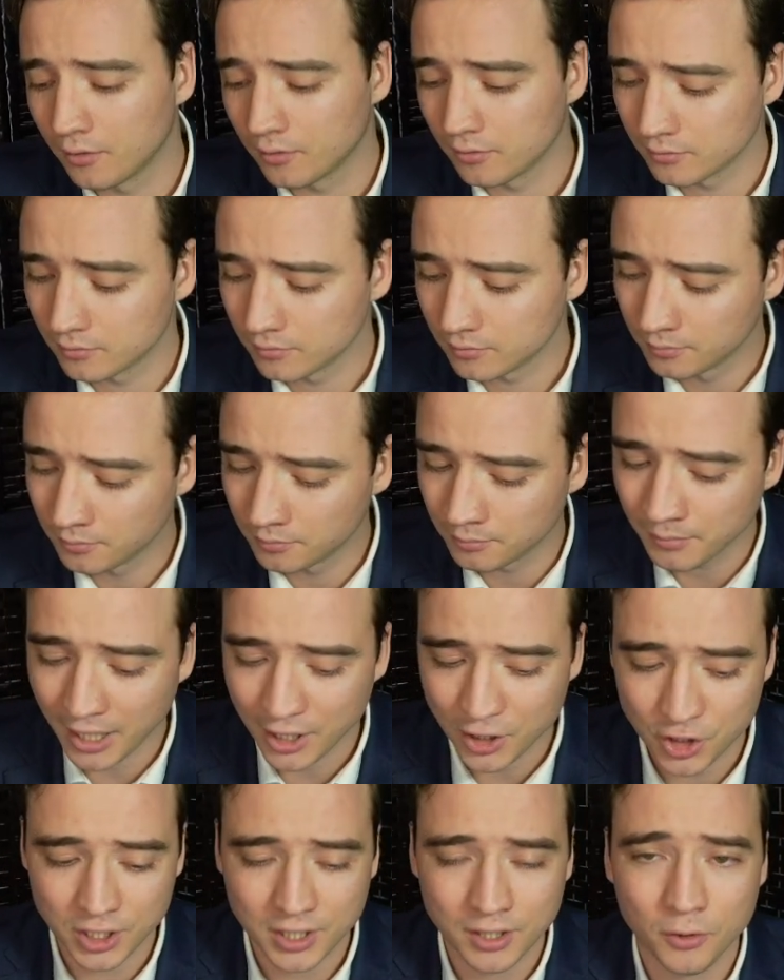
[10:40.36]

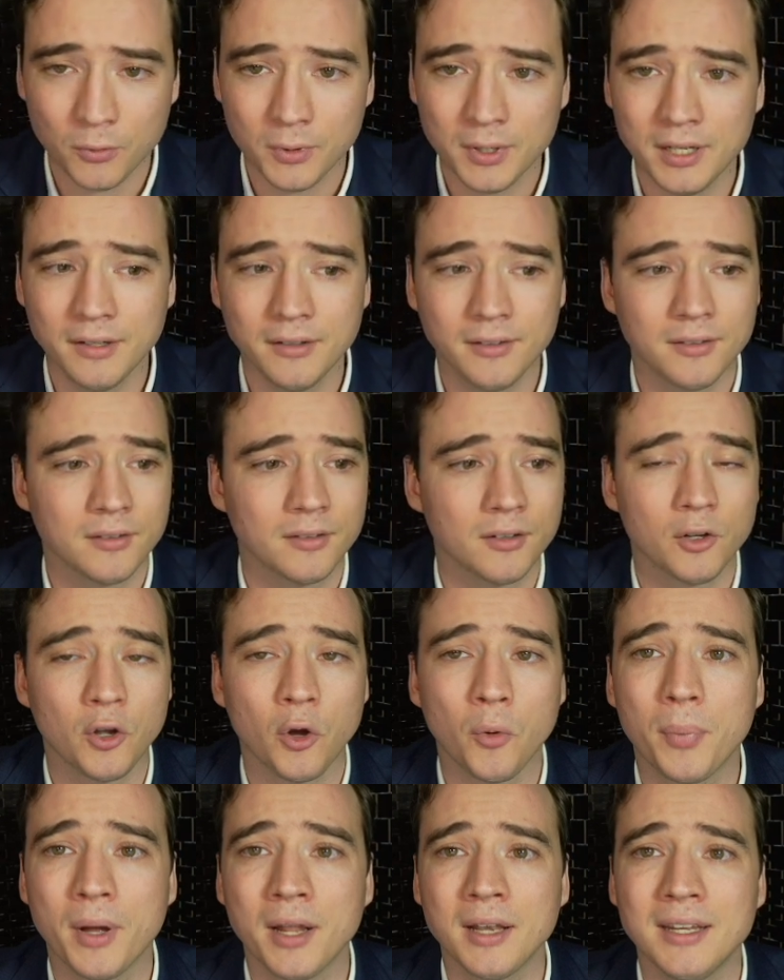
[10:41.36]
machineries
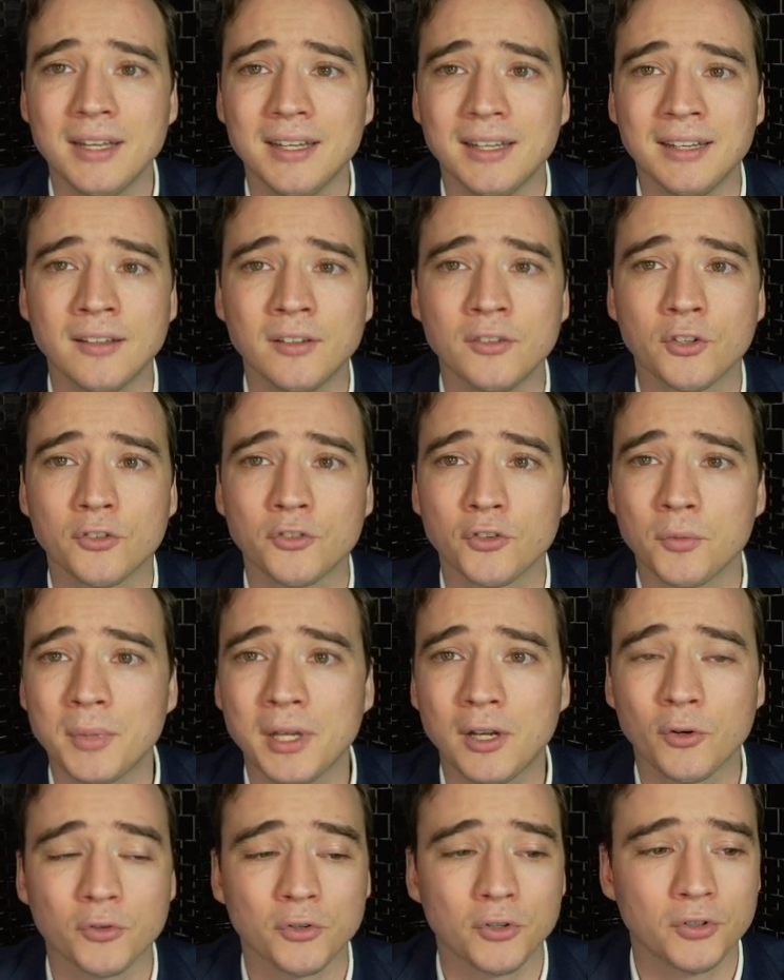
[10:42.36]
company in the
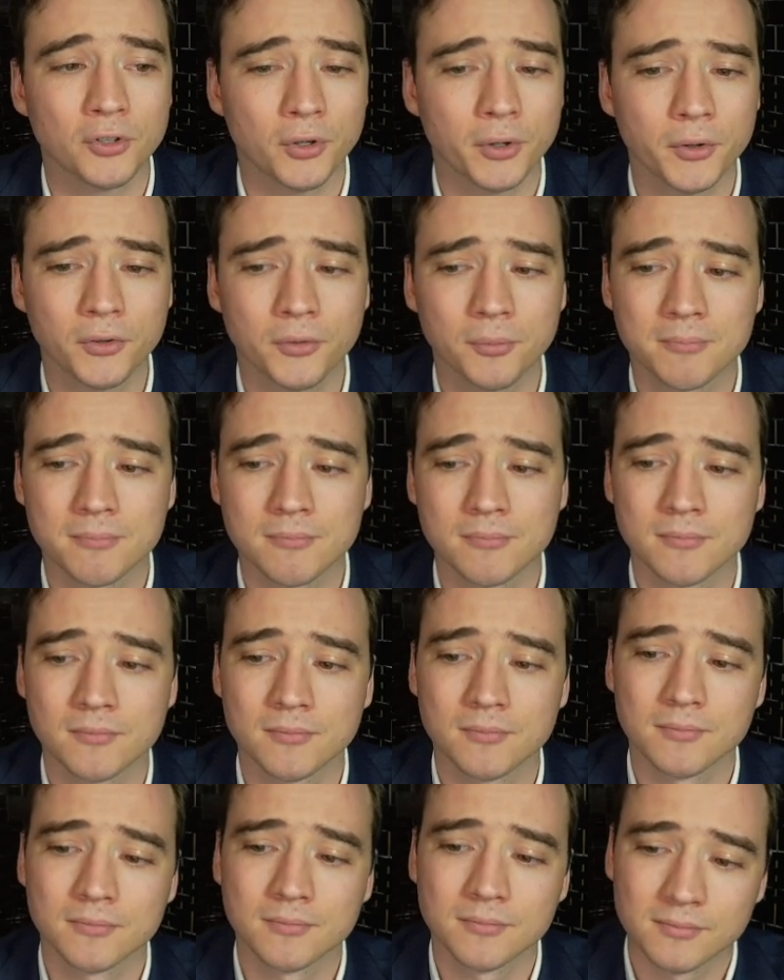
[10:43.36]
semiconductors,
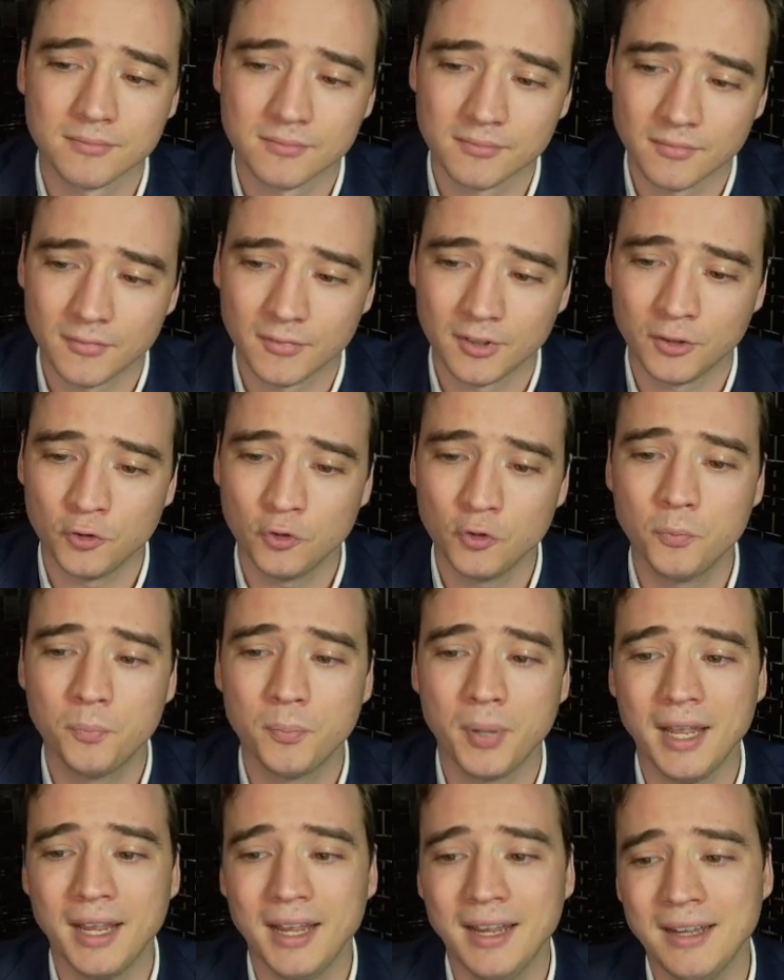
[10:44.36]
you
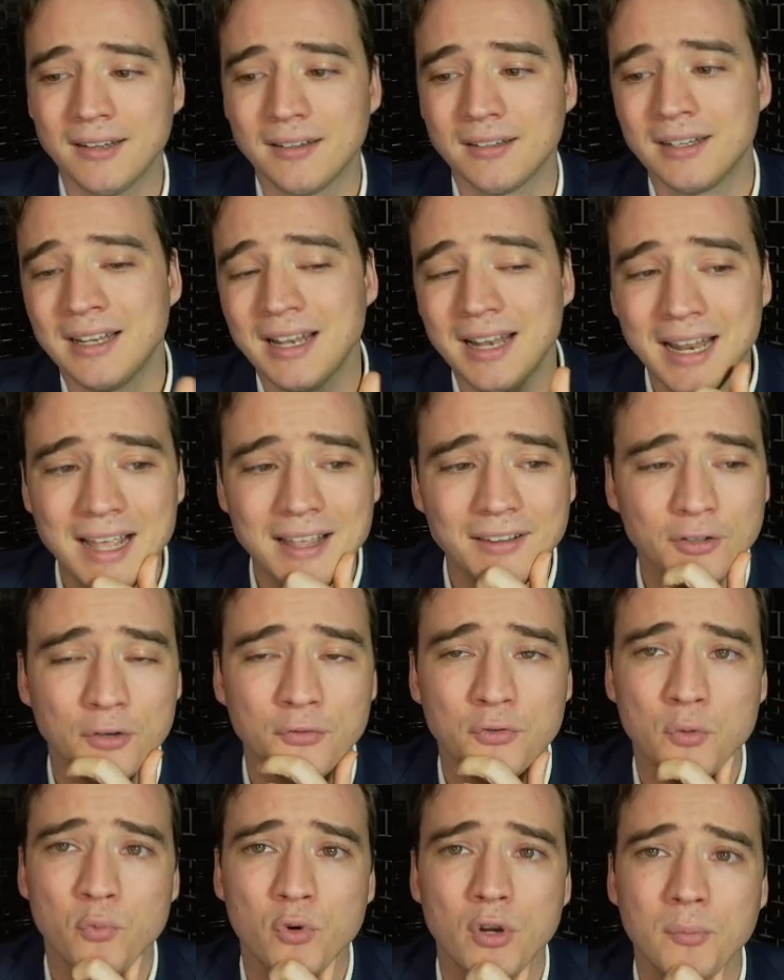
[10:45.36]
pay less of
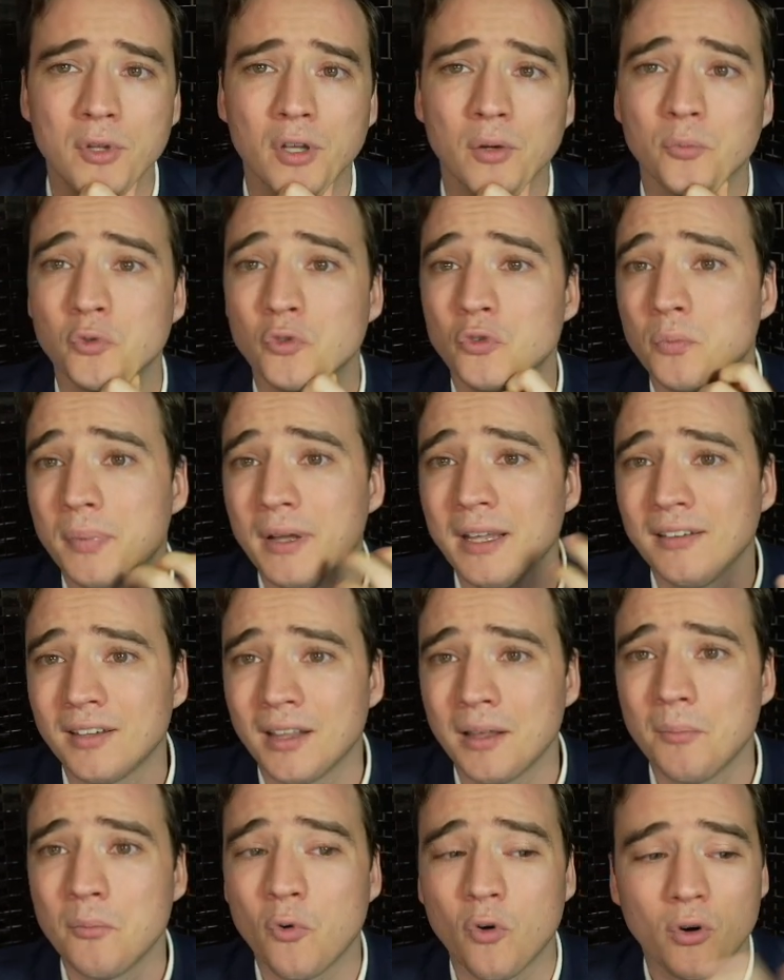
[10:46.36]
a premium. You pay
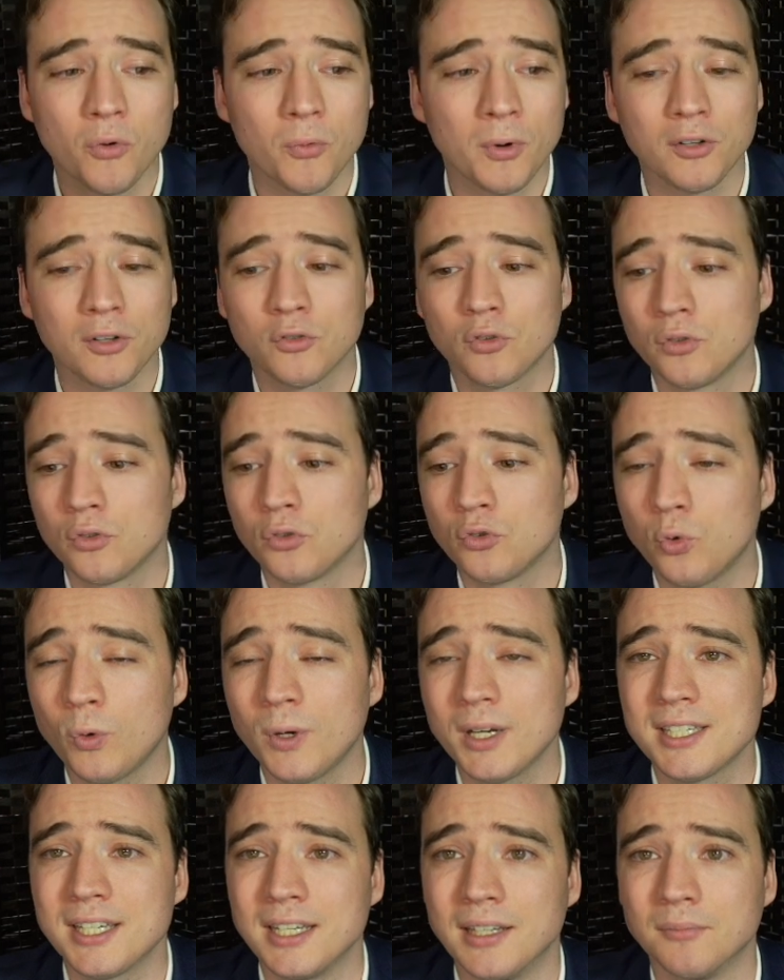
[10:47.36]
them more around
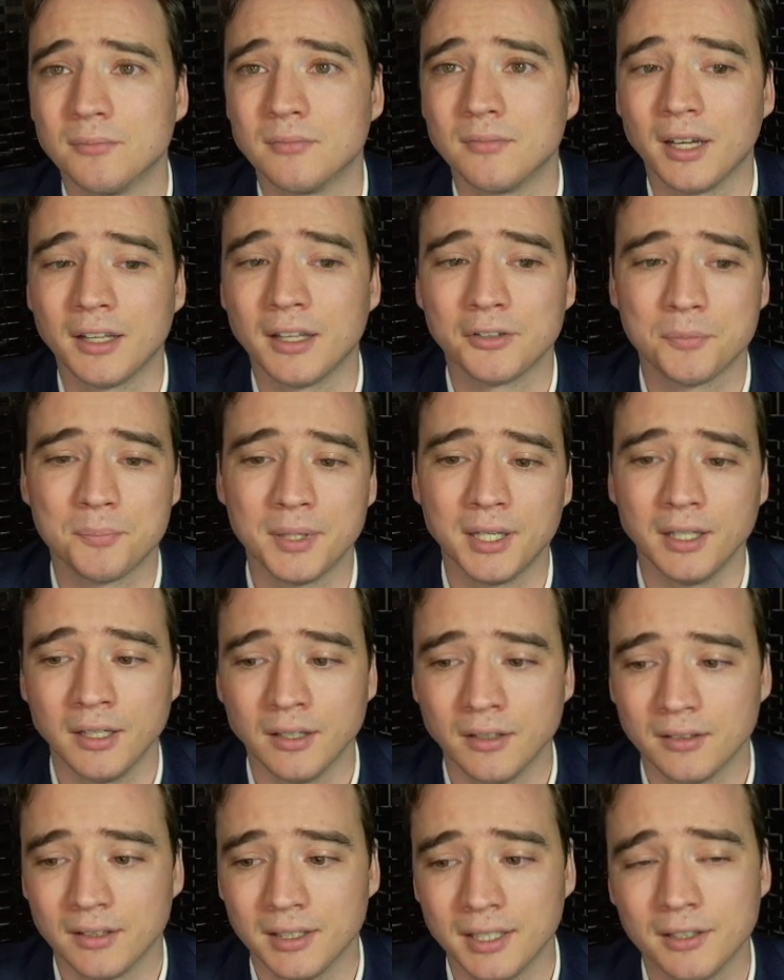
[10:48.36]
20 as a PE.
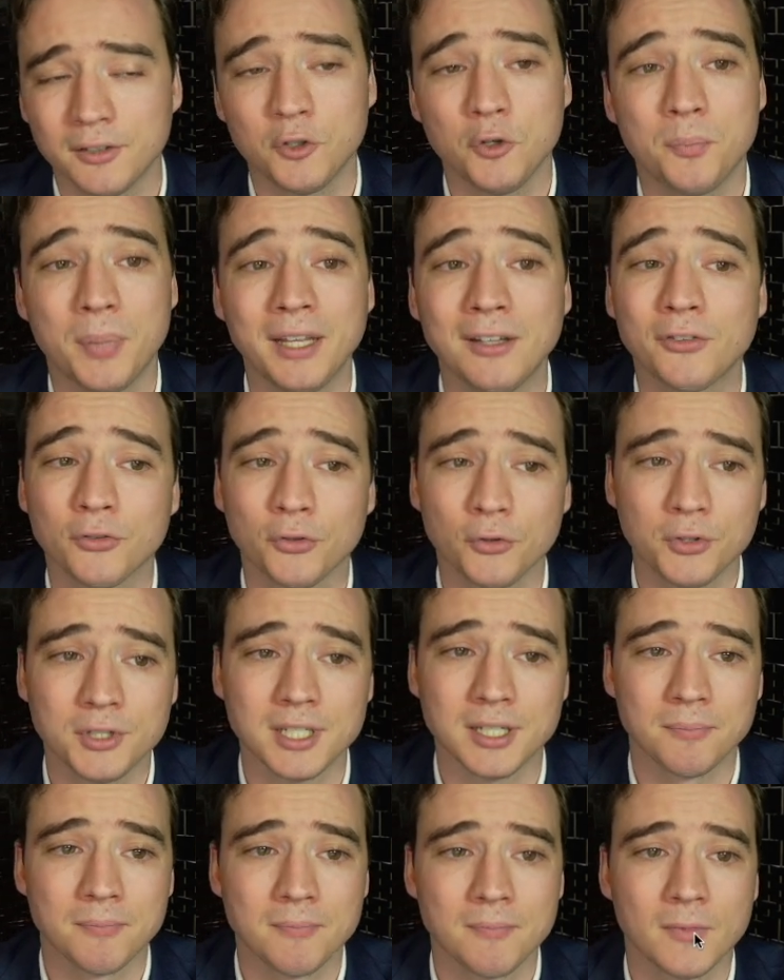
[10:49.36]
Here you paid 30.
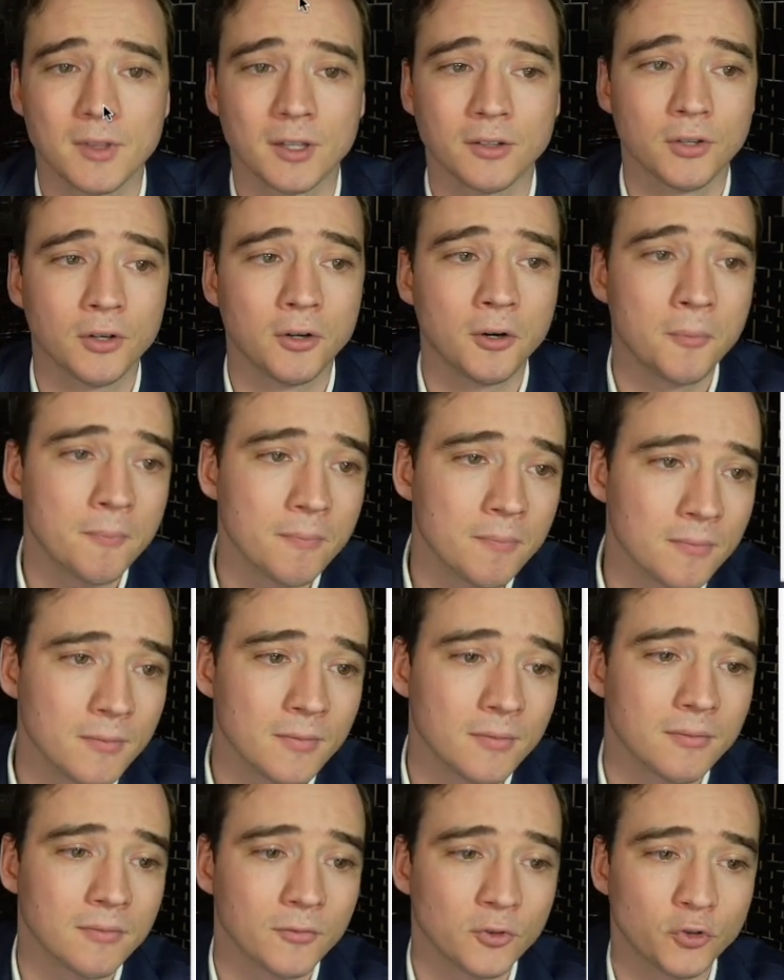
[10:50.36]
So
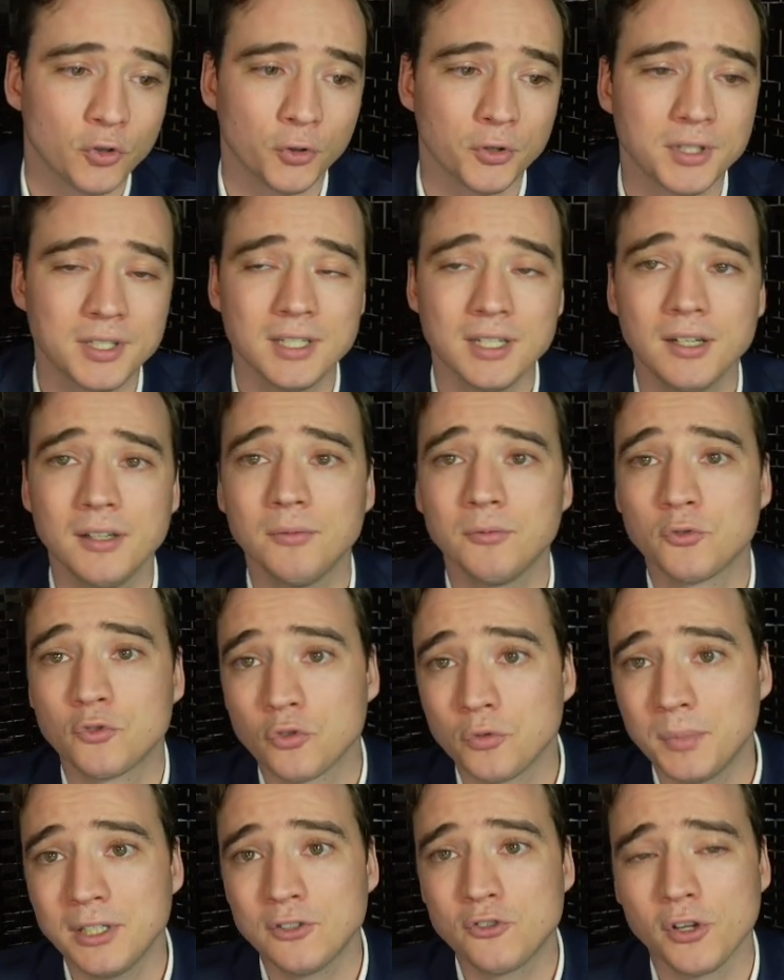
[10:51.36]
30 should
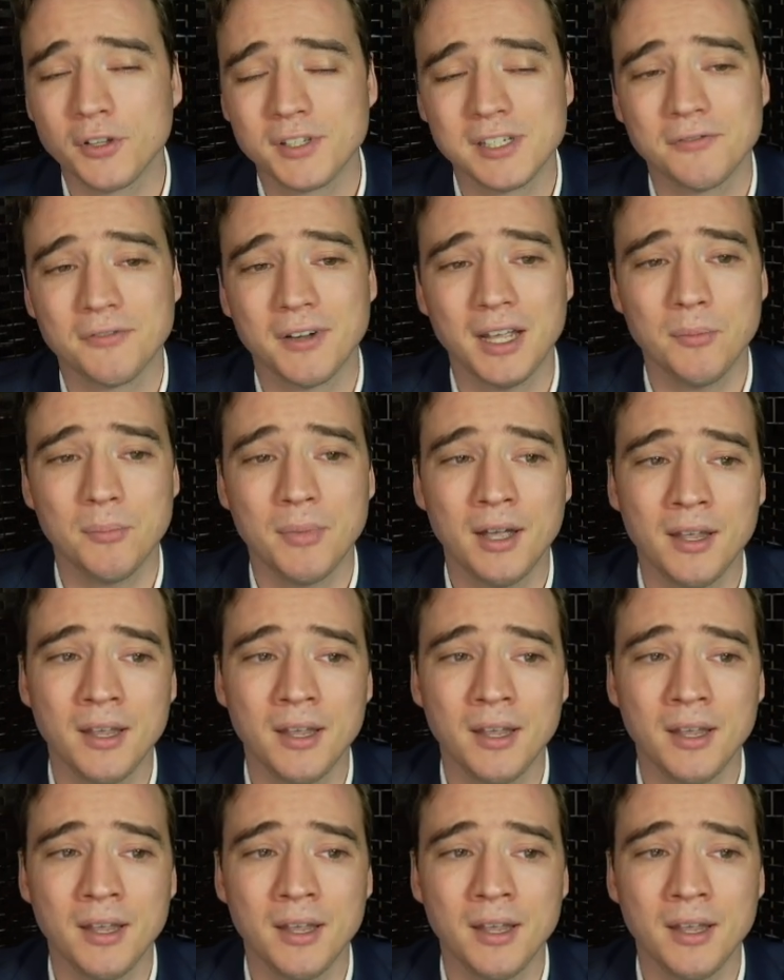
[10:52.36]
be justified by